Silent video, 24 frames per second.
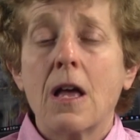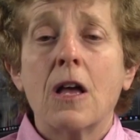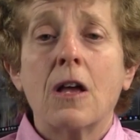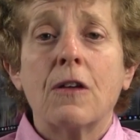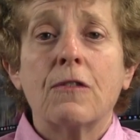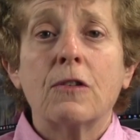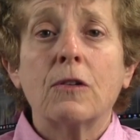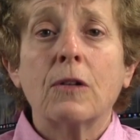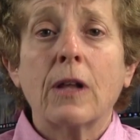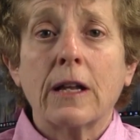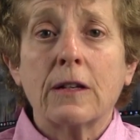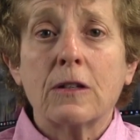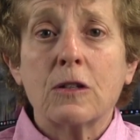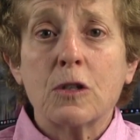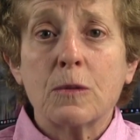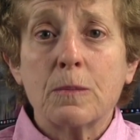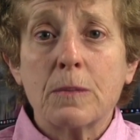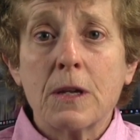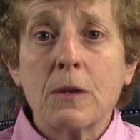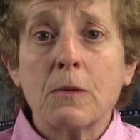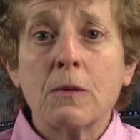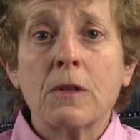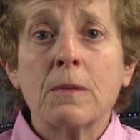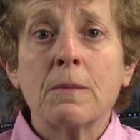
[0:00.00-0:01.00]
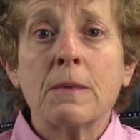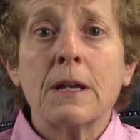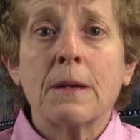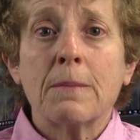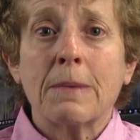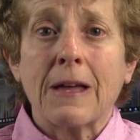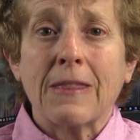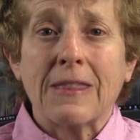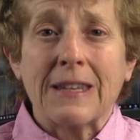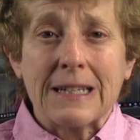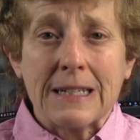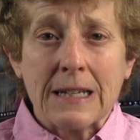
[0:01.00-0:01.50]
If you'd like to speak with me
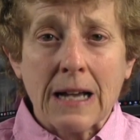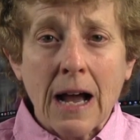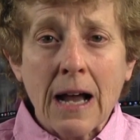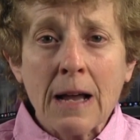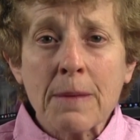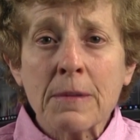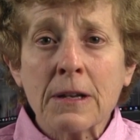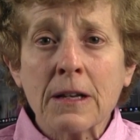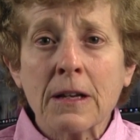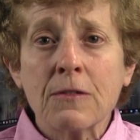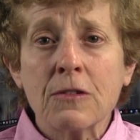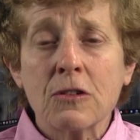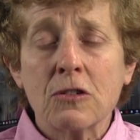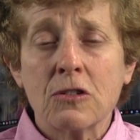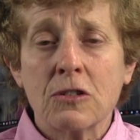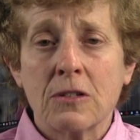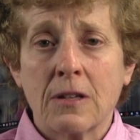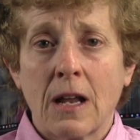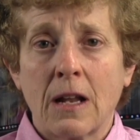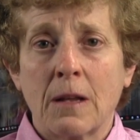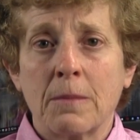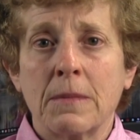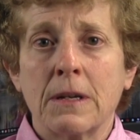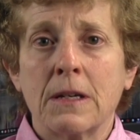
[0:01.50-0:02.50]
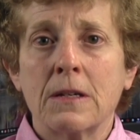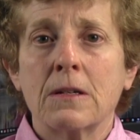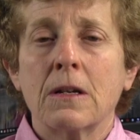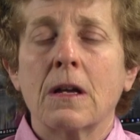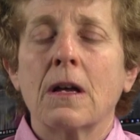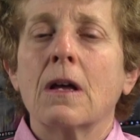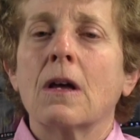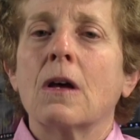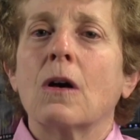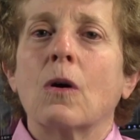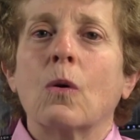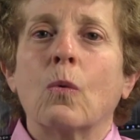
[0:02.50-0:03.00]
about the timing of your settlement,
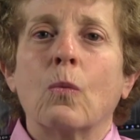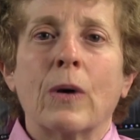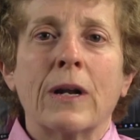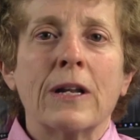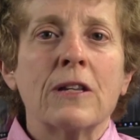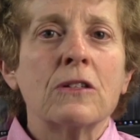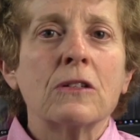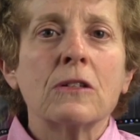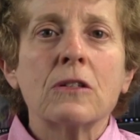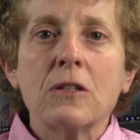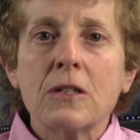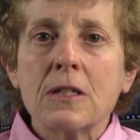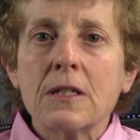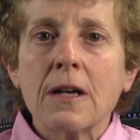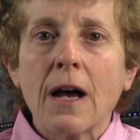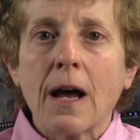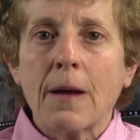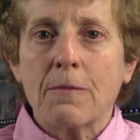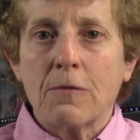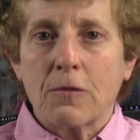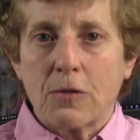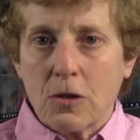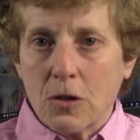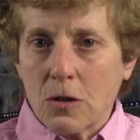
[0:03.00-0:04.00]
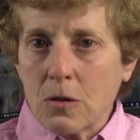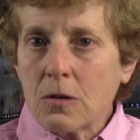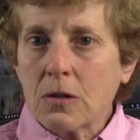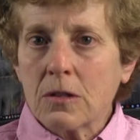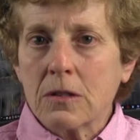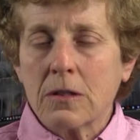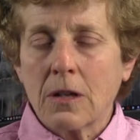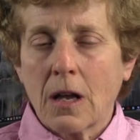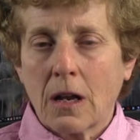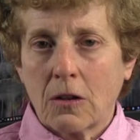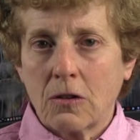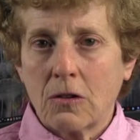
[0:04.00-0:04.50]
when is a good time for you to
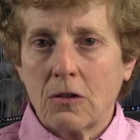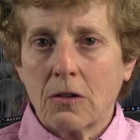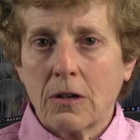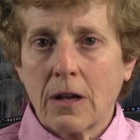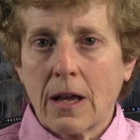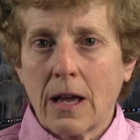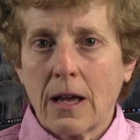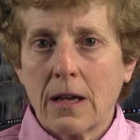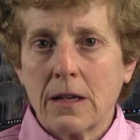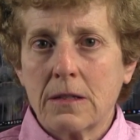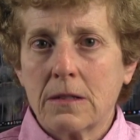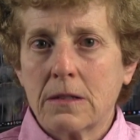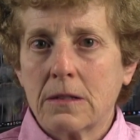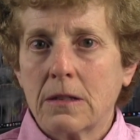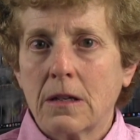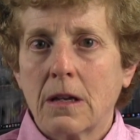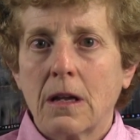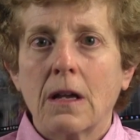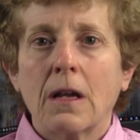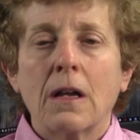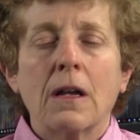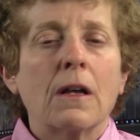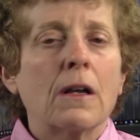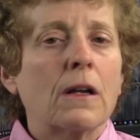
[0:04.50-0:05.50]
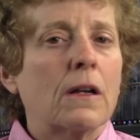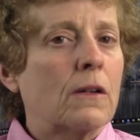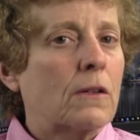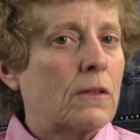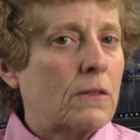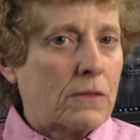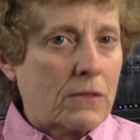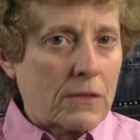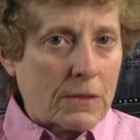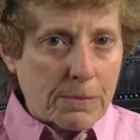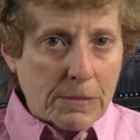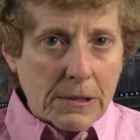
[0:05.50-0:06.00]
settle your case,
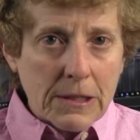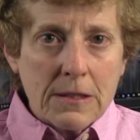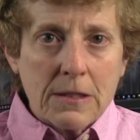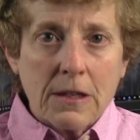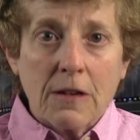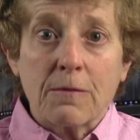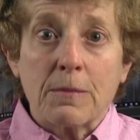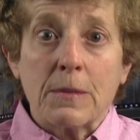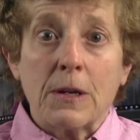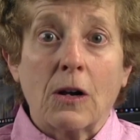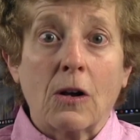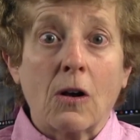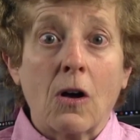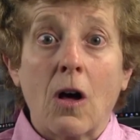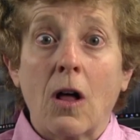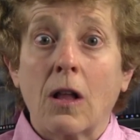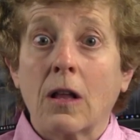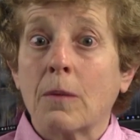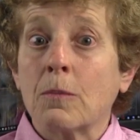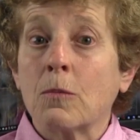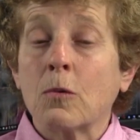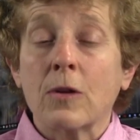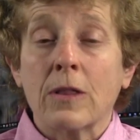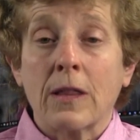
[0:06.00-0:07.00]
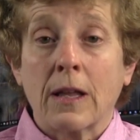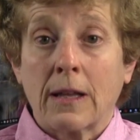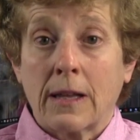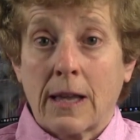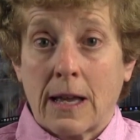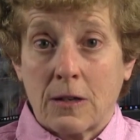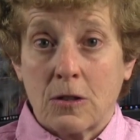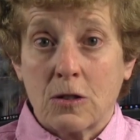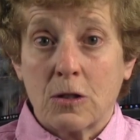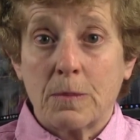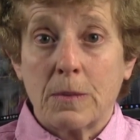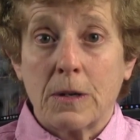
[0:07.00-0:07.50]
please give me a call. I'm more than
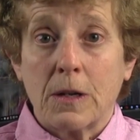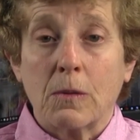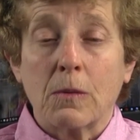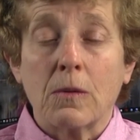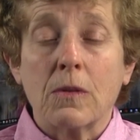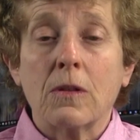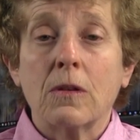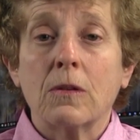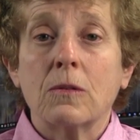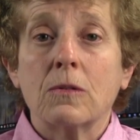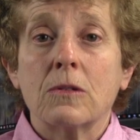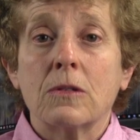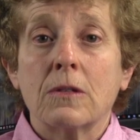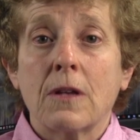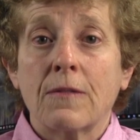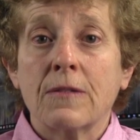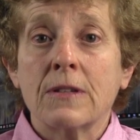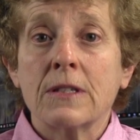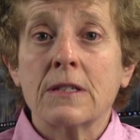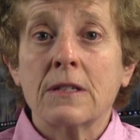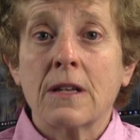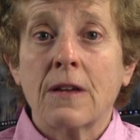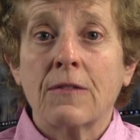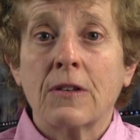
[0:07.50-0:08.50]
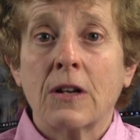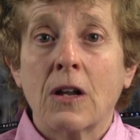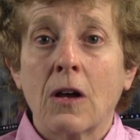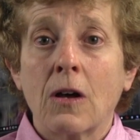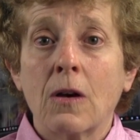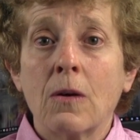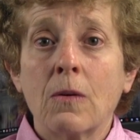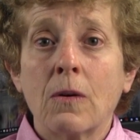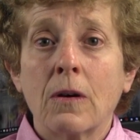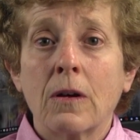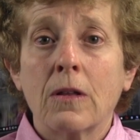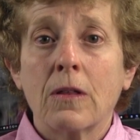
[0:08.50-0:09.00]
glad to speak with you.
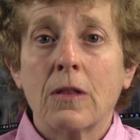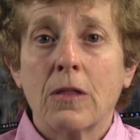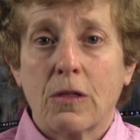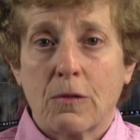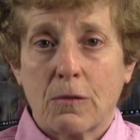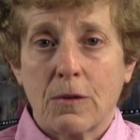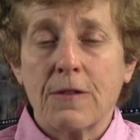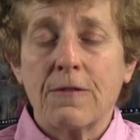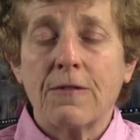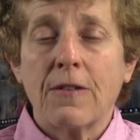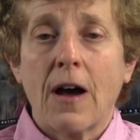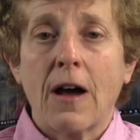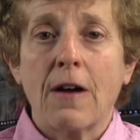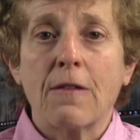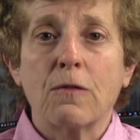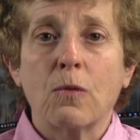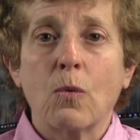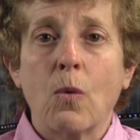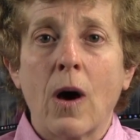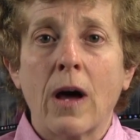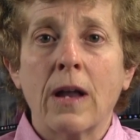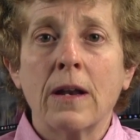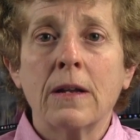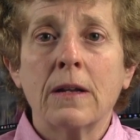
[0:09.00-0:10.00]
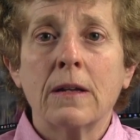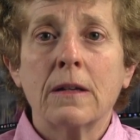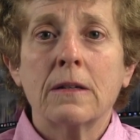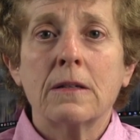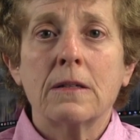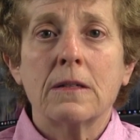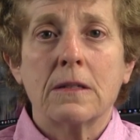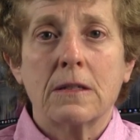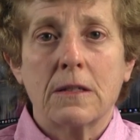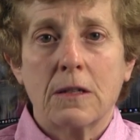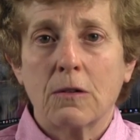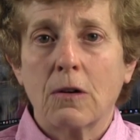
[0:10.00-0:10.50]
770 351
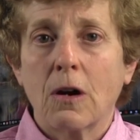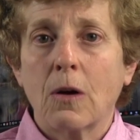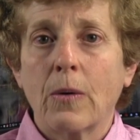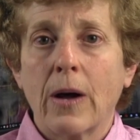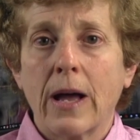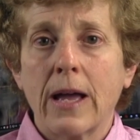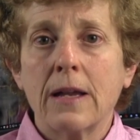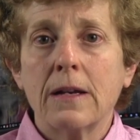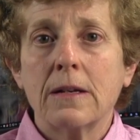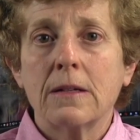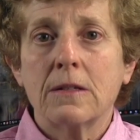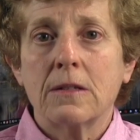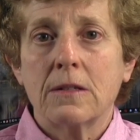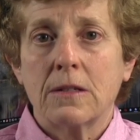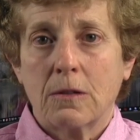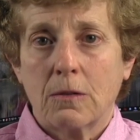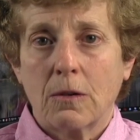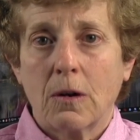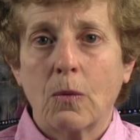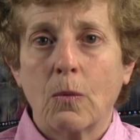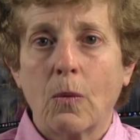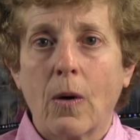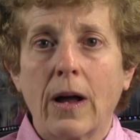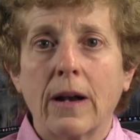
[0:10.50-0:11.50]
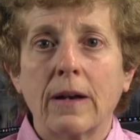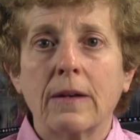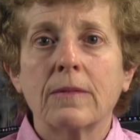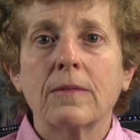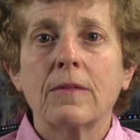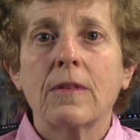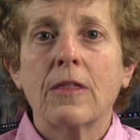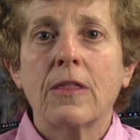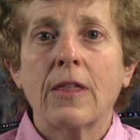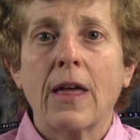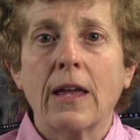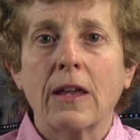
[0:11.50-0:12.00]
0801.
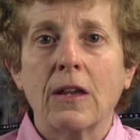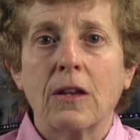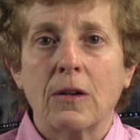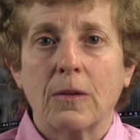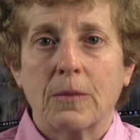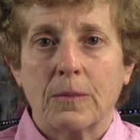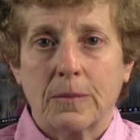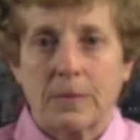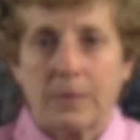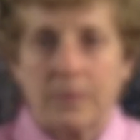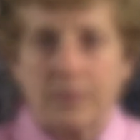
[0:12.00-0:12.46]
Thank you.